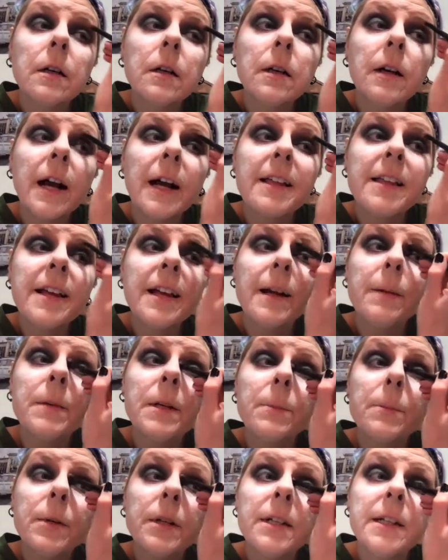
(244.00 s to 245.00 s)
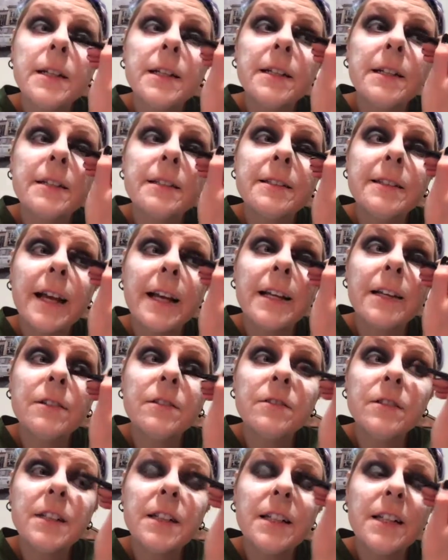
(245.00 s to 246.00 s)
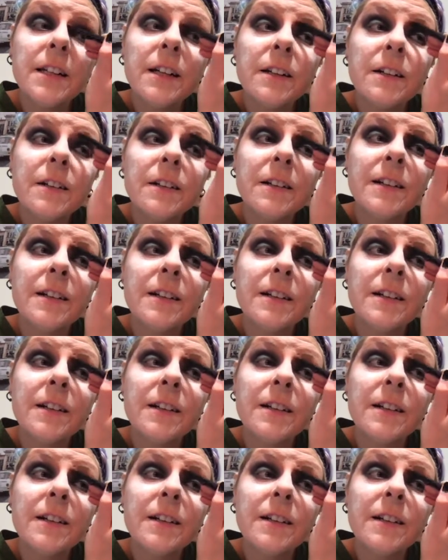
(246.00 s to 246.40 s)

I think I'm going to put it in a second video.